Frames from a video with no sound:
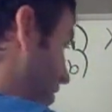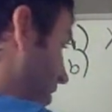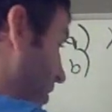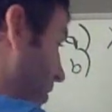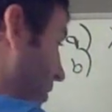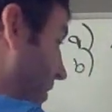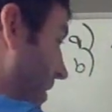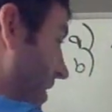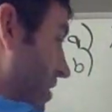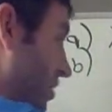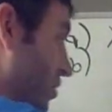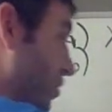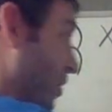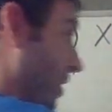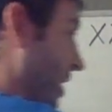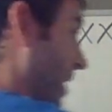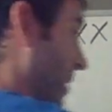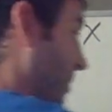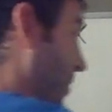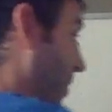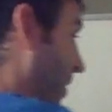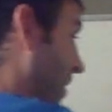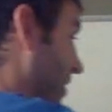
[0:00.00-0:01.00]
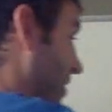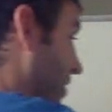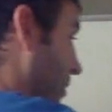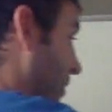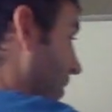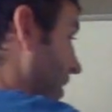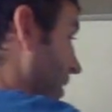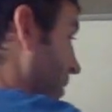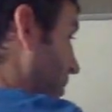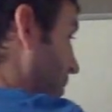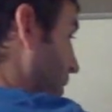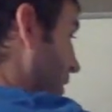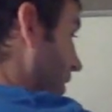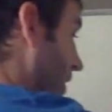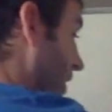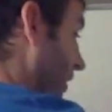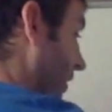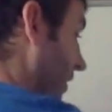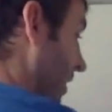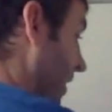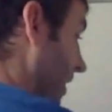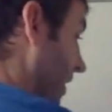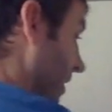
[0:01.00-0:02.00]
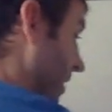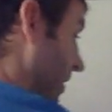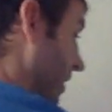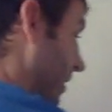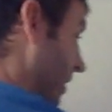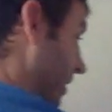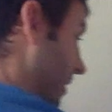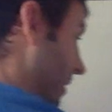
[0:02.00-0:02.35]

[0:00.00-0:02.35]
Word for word: So let's draw a Punnett square. I'll put it over here.